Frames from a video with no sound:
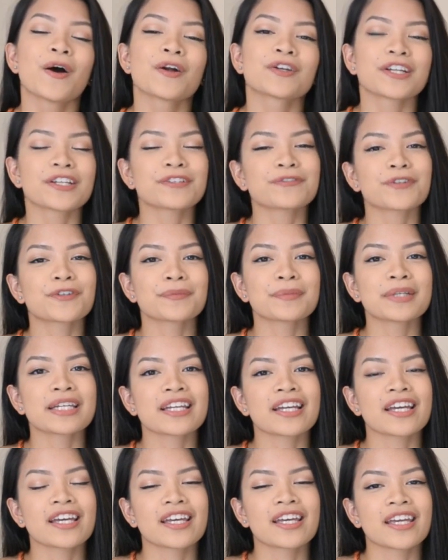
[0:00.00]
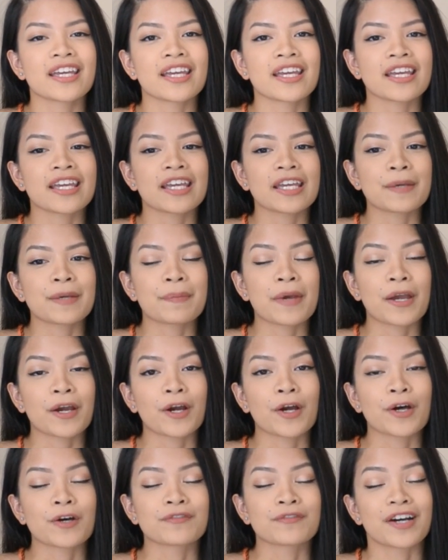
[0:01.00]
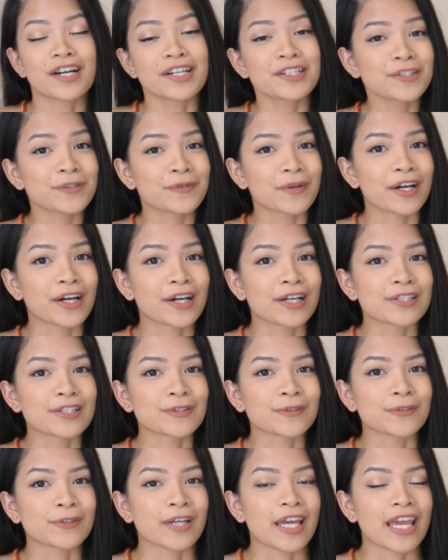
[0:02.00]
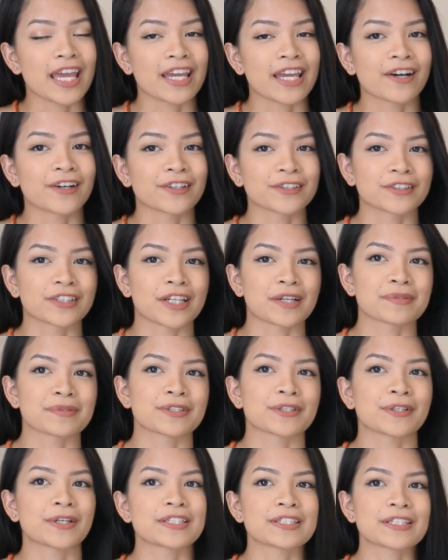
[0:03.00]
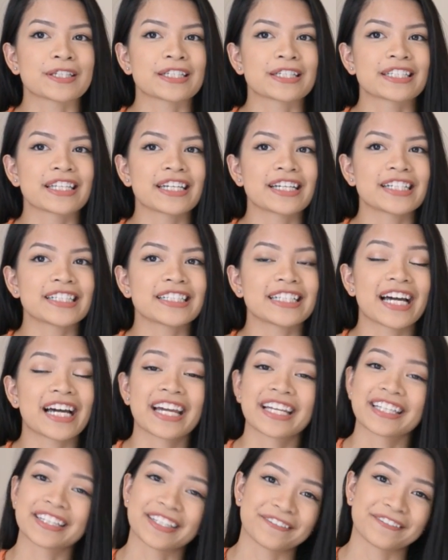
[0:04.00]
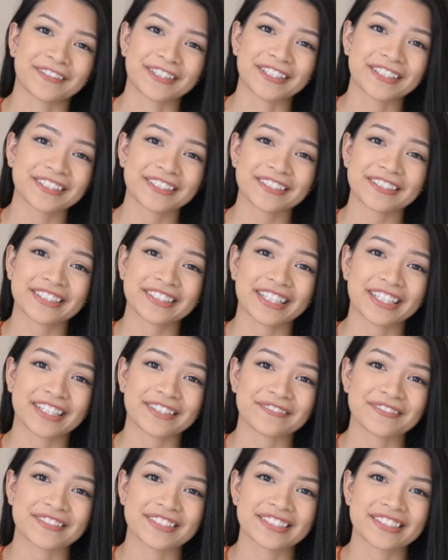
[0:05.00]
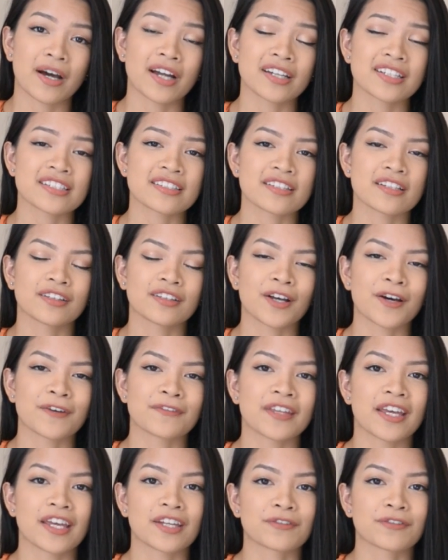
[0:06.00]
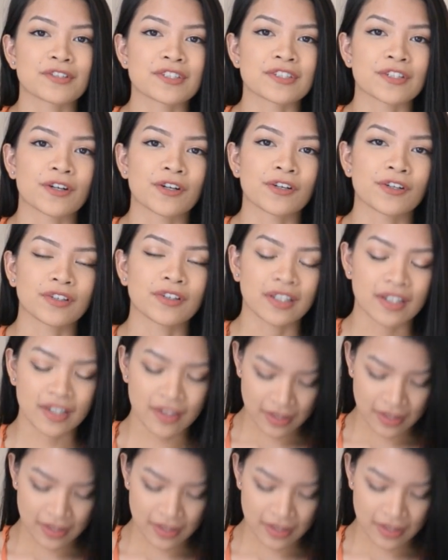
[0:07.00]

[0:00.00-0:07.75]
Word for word: transforming a pair of underwear into a halter top. So as you can tell, I love halter tops. I just love the end result,